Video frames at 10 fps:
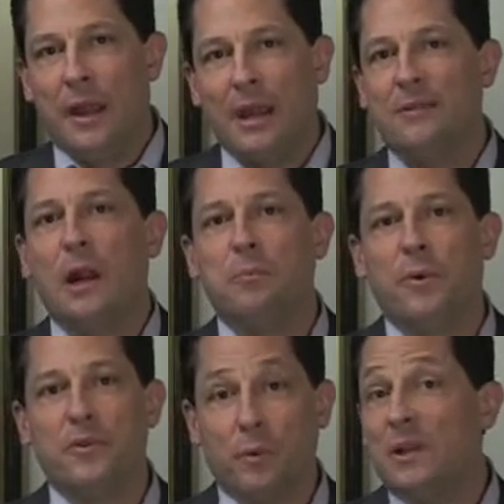Ended up
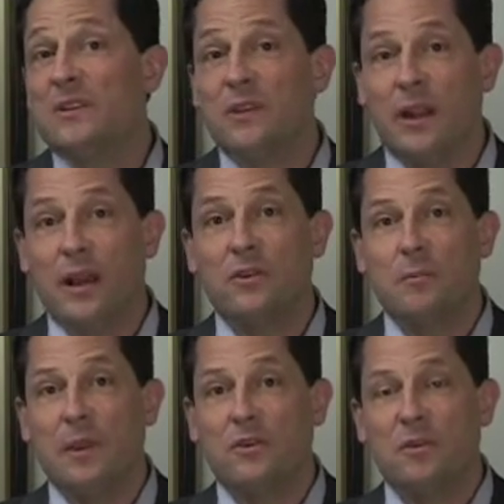with real estate,
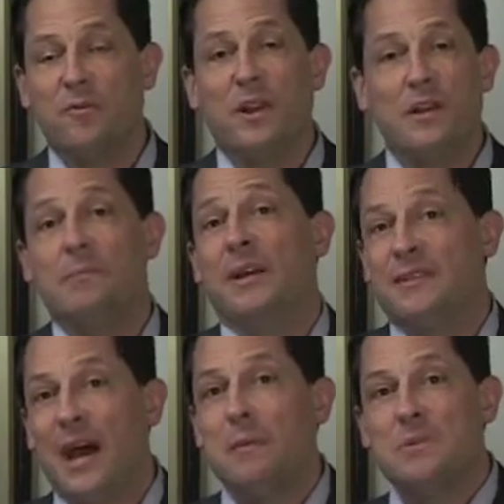actually, because it fit into my
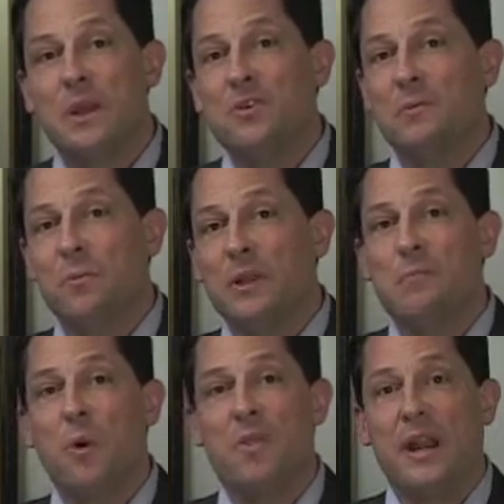time schedule really
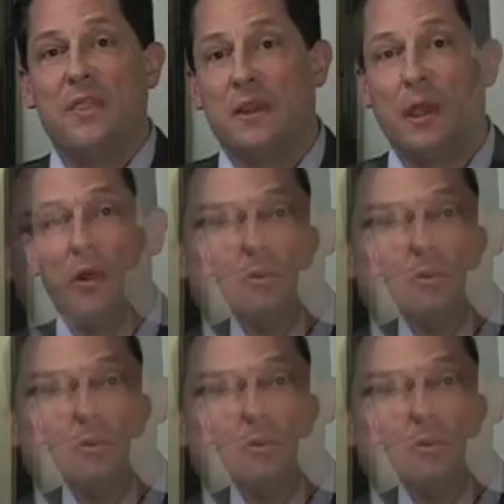more than anything else.